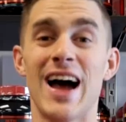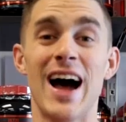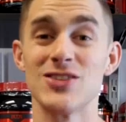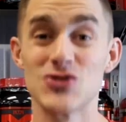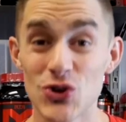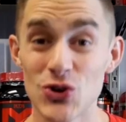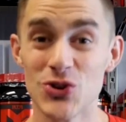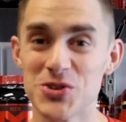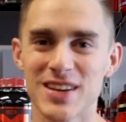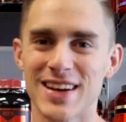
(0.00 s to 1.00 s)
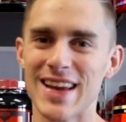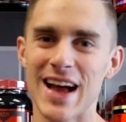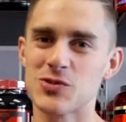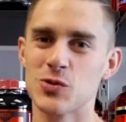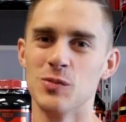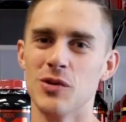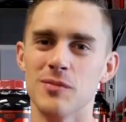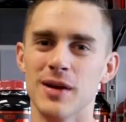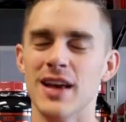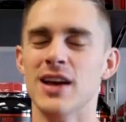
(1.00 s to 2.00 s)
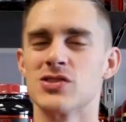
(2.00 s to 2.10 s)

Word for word: can't do using a natural movement.